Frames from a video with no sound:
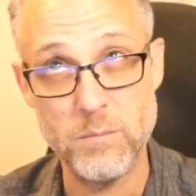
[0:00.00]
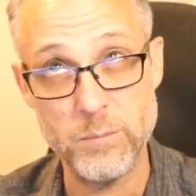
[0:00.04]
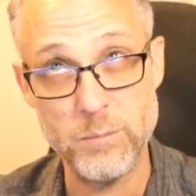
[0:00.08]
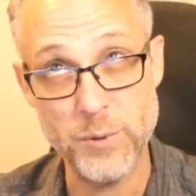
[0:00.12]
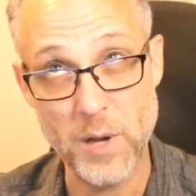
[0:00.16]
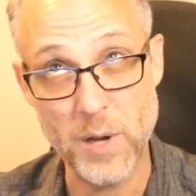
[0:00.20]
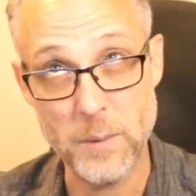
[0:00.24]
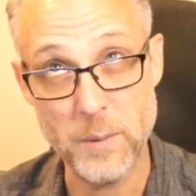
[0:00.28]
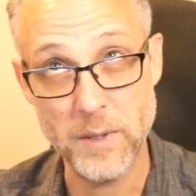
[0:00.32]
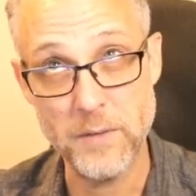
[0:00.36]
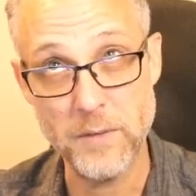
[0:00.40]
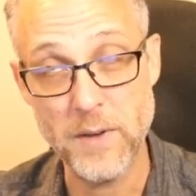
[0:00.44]

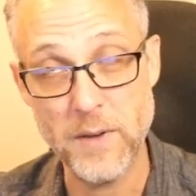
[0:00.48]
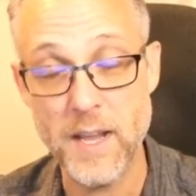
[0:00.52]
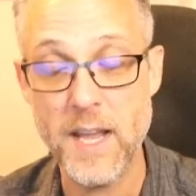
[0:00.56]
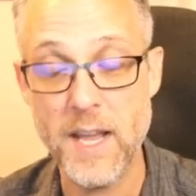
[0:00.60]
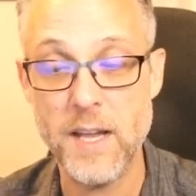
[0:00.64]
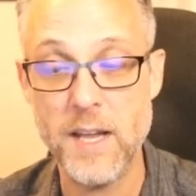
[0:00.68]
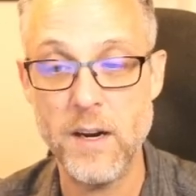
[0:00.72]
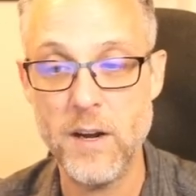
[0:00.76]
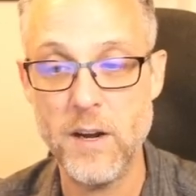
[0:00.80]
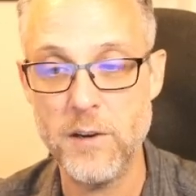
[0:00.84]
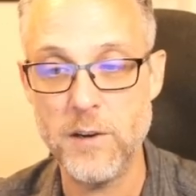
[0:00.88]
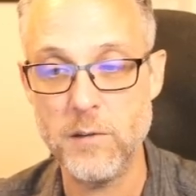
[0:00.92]
Probably if I
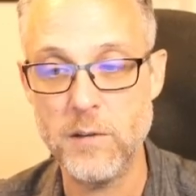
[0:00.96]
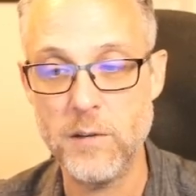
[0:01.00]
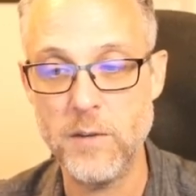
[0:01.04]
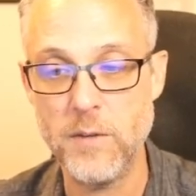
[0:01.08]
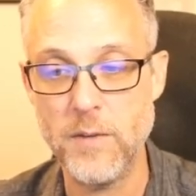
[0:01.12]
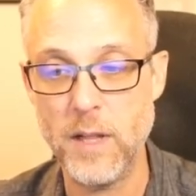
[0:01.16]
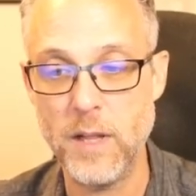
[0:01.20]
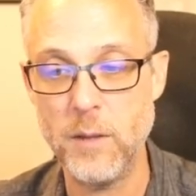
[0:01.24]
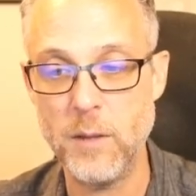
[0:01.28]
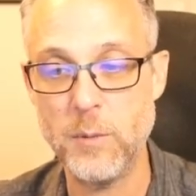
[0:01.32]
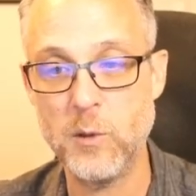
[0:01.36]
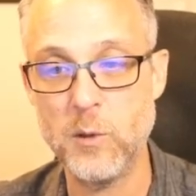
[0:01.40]
had 100
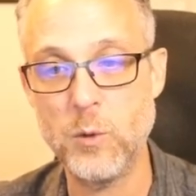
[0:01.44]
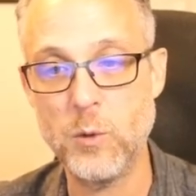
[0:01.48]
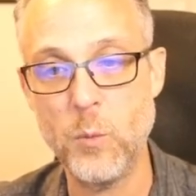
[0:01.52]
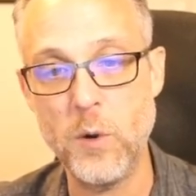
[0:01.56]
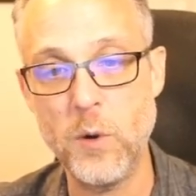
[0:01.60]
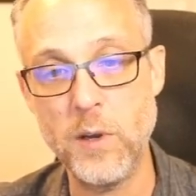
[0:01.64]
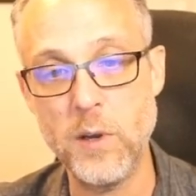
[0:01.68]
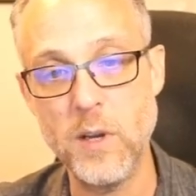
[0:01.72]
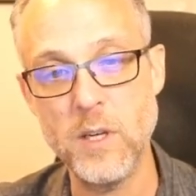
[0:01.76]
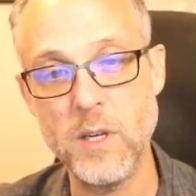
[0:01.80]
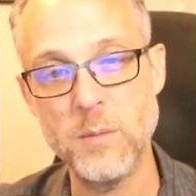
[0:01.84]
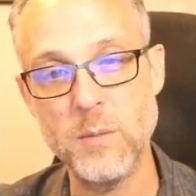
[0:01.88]
developers
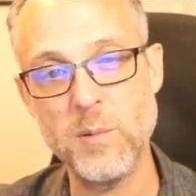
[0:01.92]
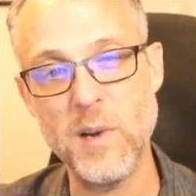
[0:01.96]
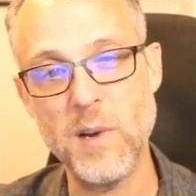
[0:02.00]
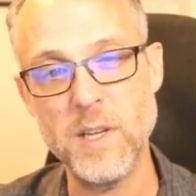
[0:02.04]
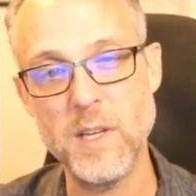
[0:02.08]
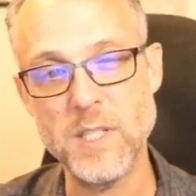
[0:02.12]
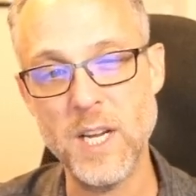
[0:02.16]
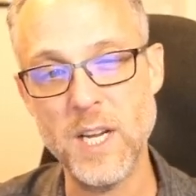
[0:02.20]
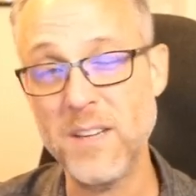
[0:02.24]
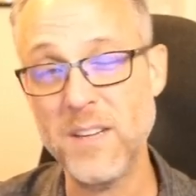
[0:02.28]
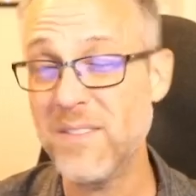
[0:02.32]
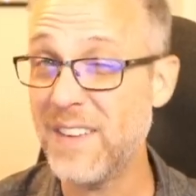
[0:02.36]
working on a
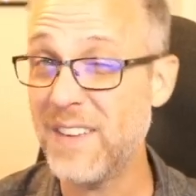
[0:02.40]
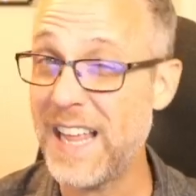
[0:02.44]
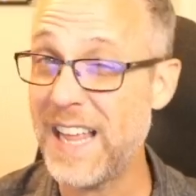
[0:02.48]
project,